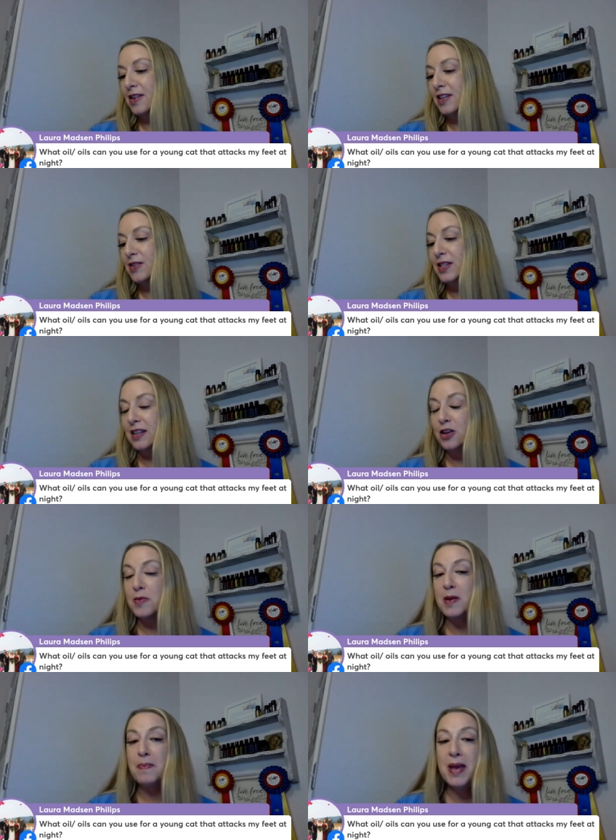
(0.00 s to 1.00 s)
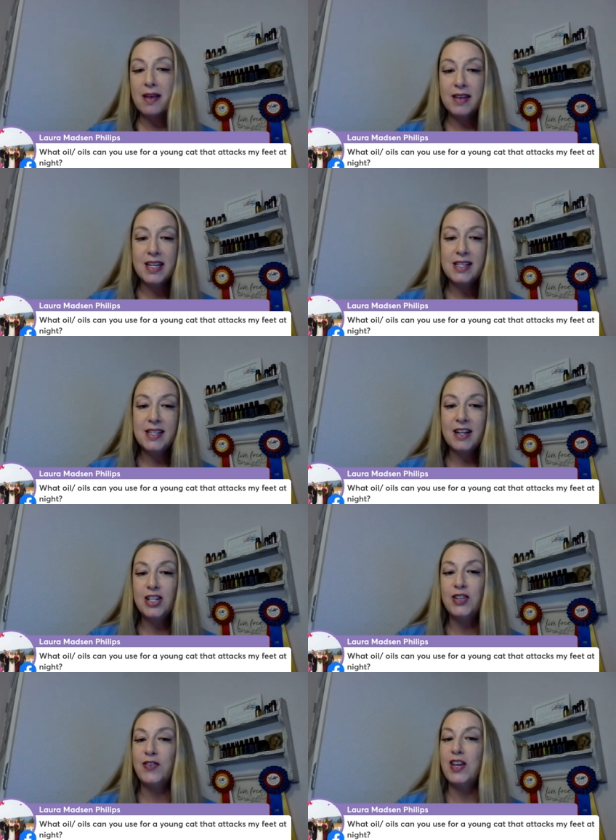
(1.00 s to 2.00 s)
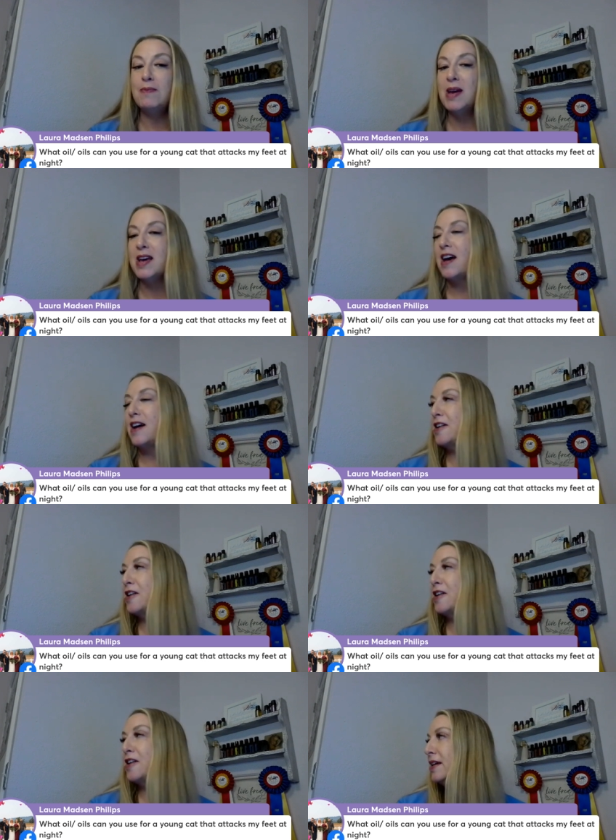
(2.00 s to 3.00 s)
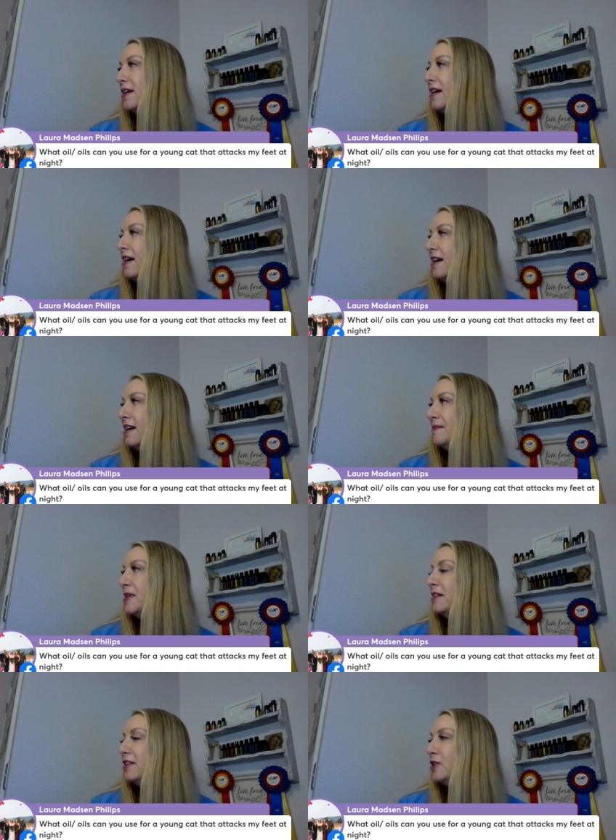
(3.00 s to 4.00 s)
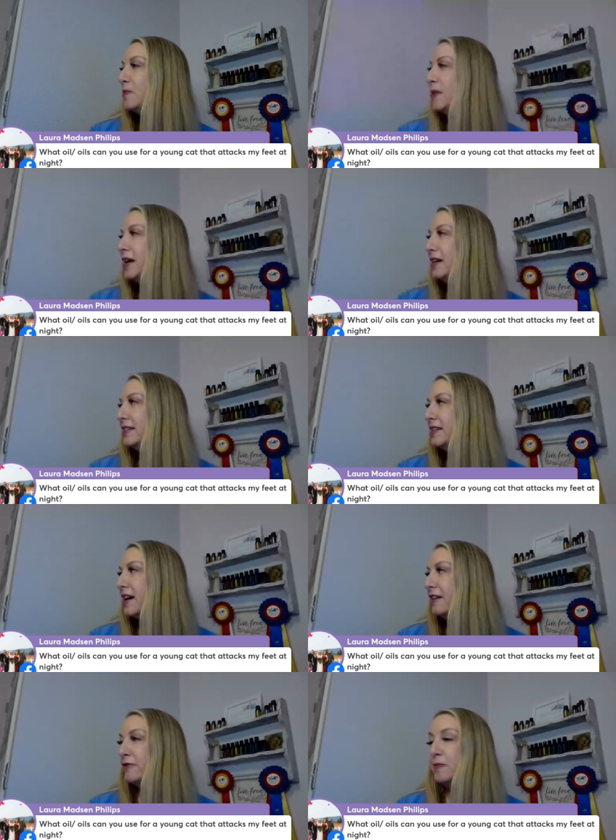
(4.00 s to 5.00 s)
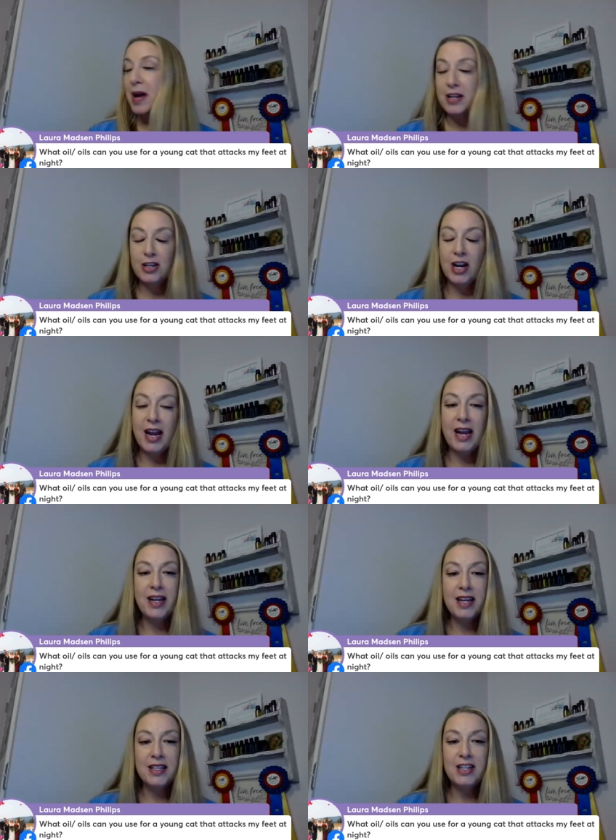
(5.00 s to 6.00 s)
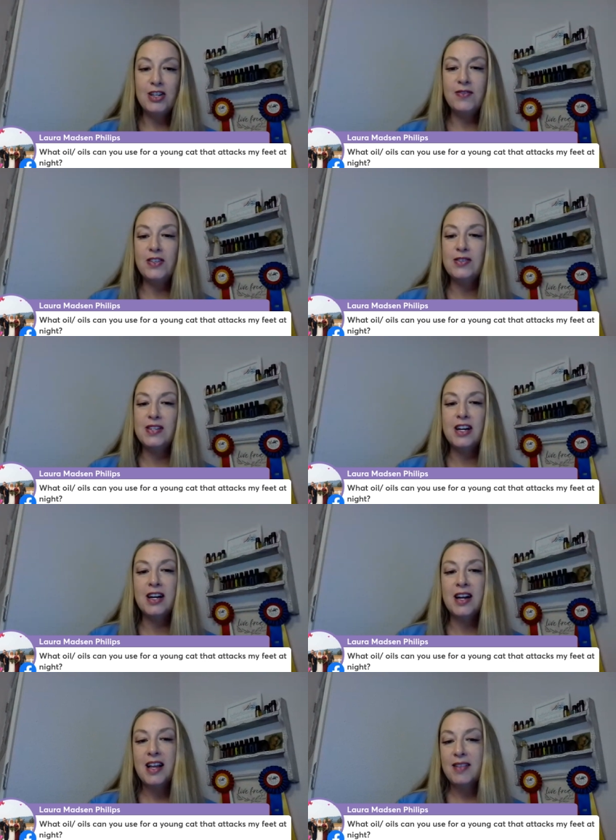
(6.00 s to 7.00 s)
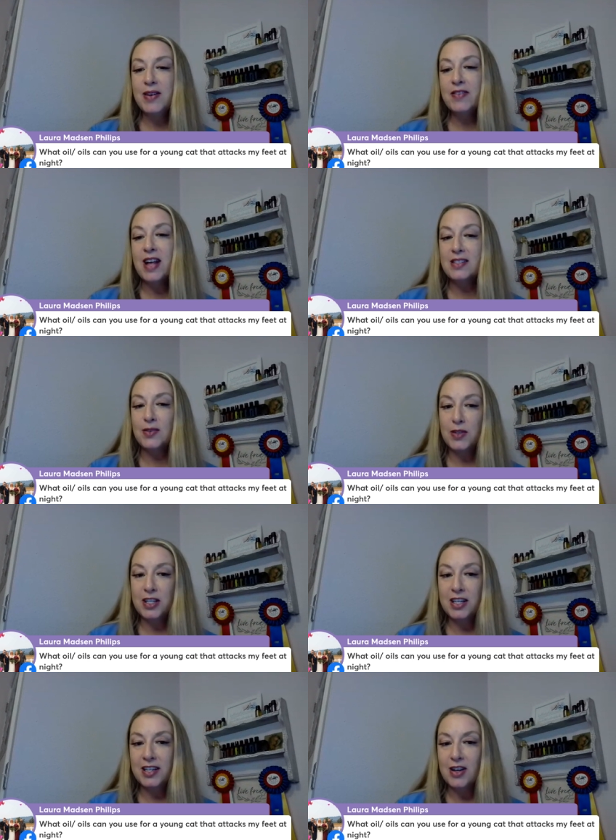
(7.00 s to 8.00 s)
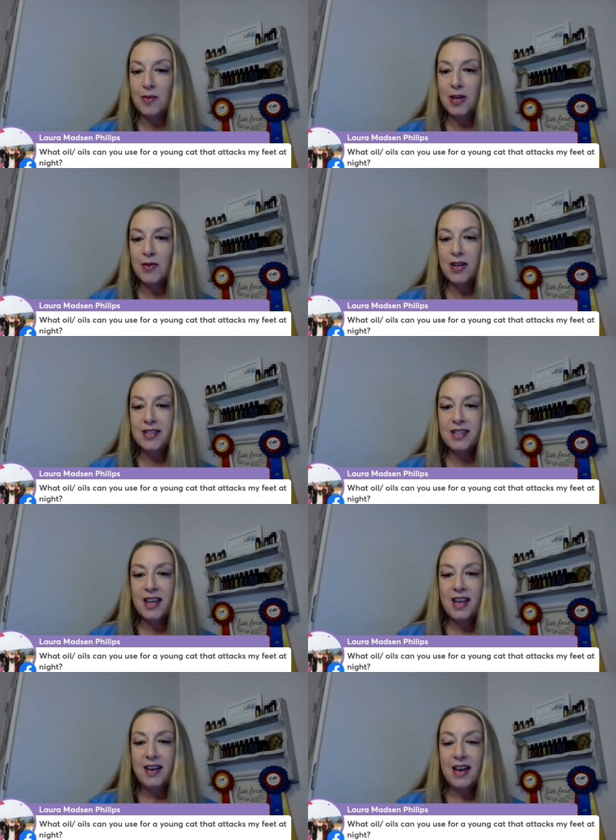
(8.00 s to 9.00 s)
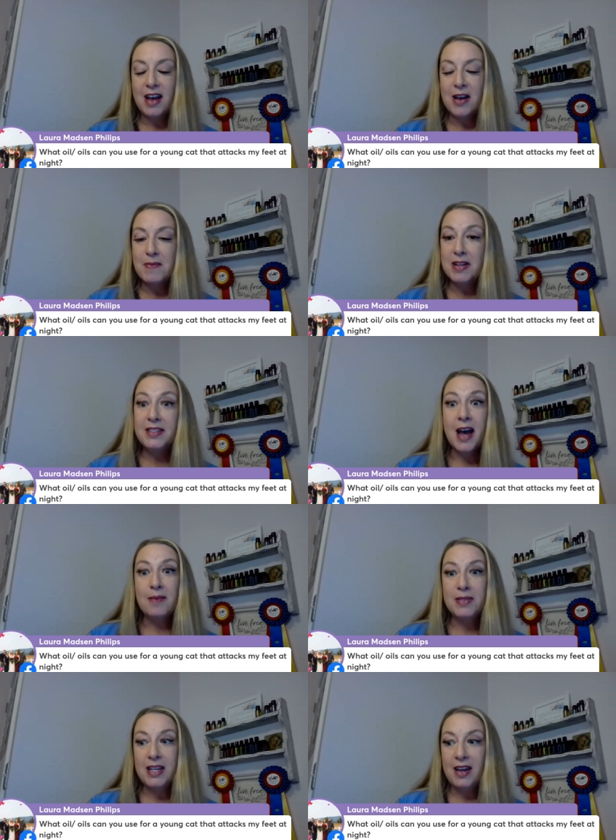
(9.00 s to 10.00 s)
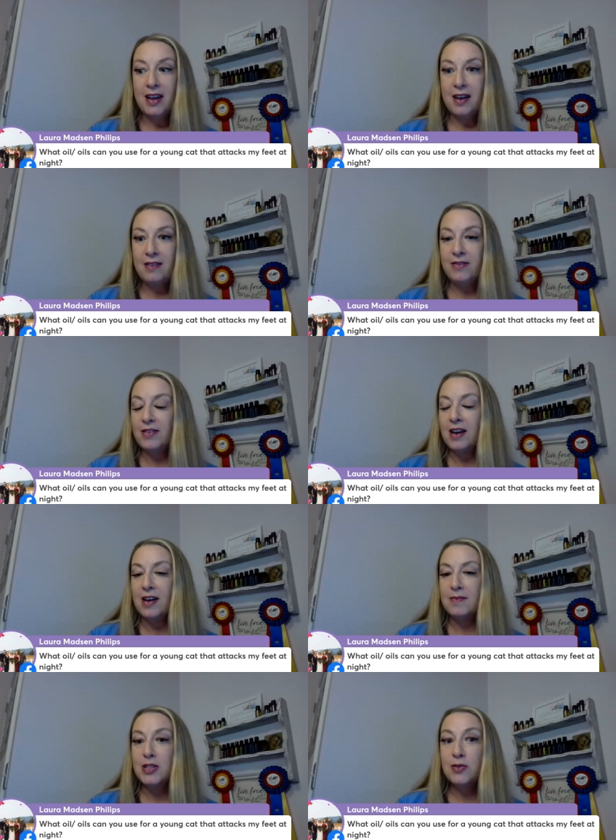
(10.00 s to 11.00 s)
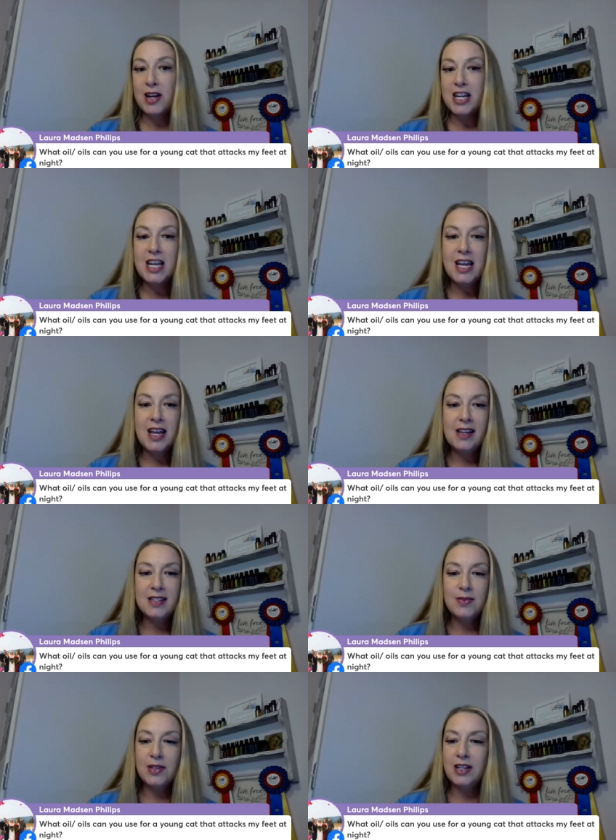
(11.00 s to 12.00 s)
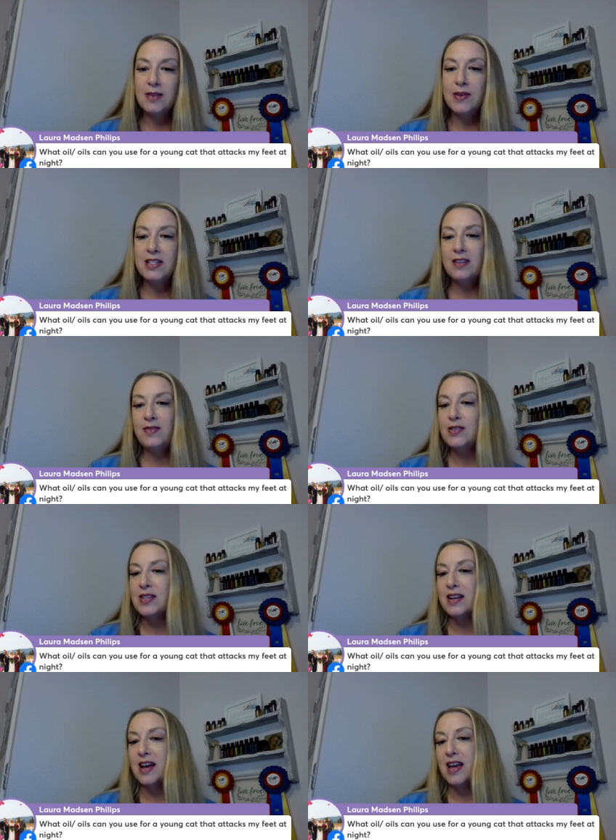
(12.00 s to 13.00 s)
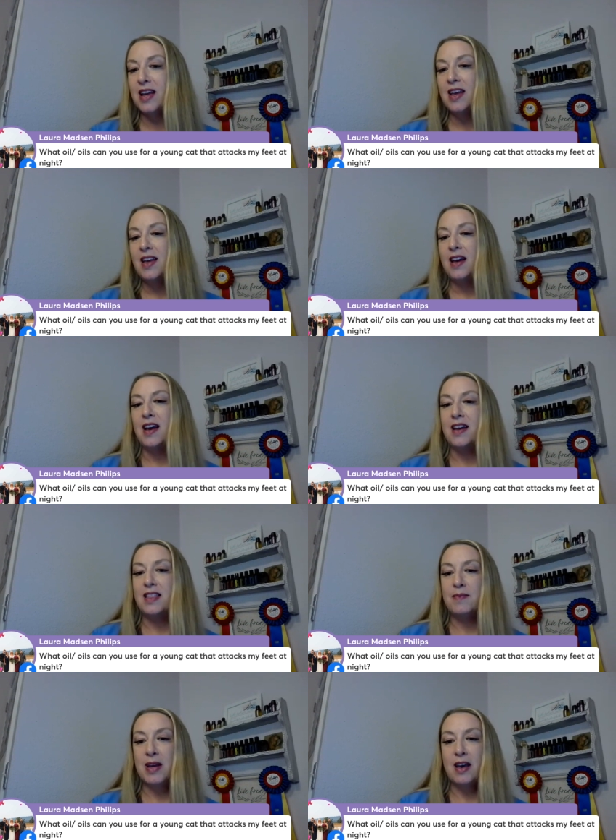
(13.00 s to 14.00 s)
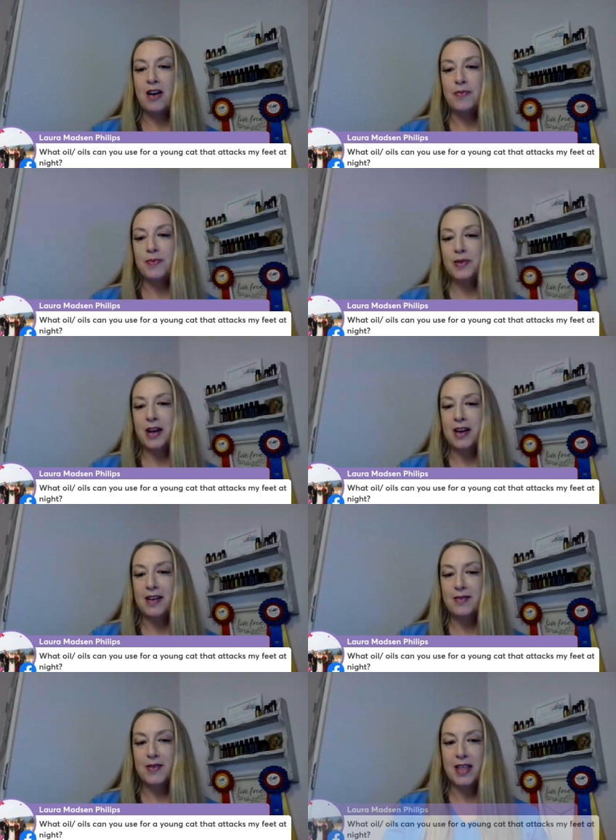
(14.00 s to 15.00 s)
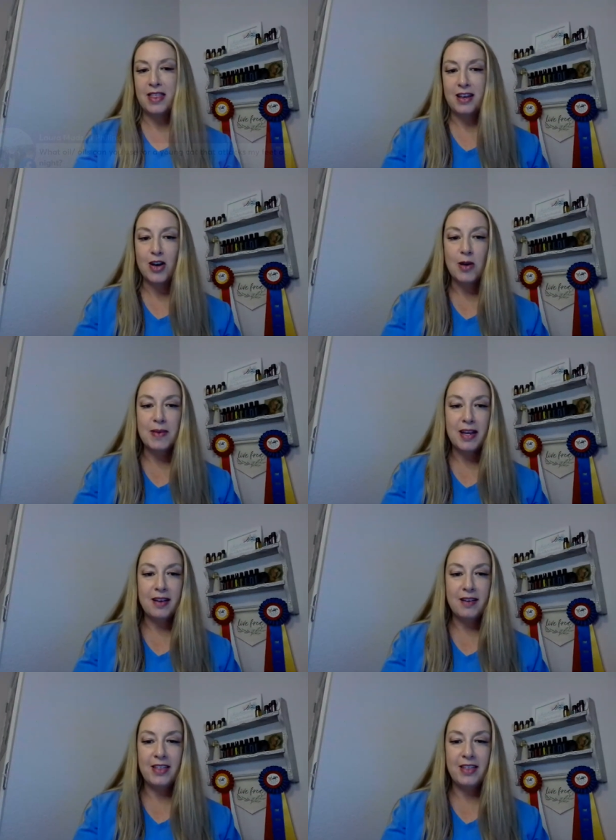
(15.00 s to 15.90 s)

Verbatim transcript: using a little bit of balance on your feet might help. Um, a little bit of petitgrain in your diffuser. We have lots of really good calming oils um, Adaptiv um, serenity is a really good one to diffuse at night uh, that might help uh, with the calming